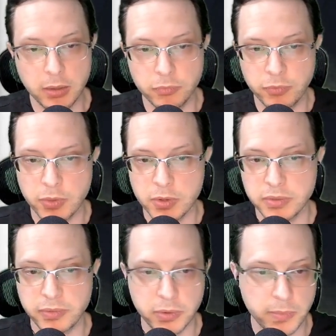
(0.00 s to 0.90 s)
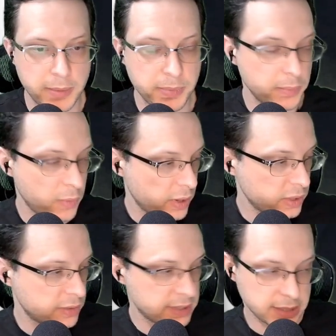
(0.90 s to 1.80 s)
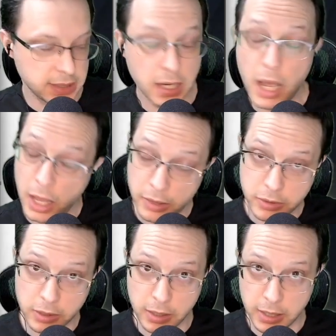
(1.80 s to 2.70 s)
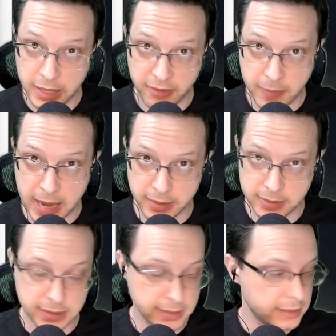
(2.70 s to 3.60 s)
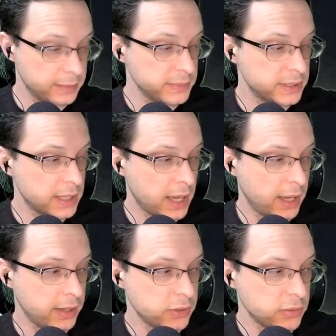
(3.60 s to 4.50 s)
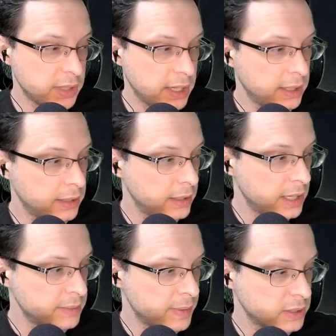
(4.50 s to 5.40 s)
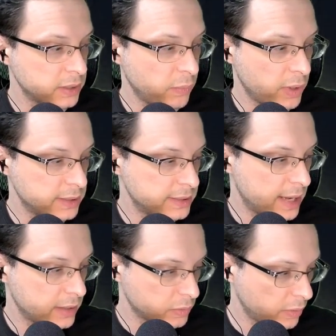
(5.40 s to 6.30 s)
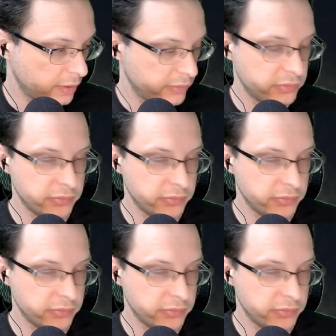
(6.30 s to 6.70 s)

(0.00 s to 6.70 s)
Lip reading: For those of you who might be more interested in other Lifepath systems, you can, especially ones that sort of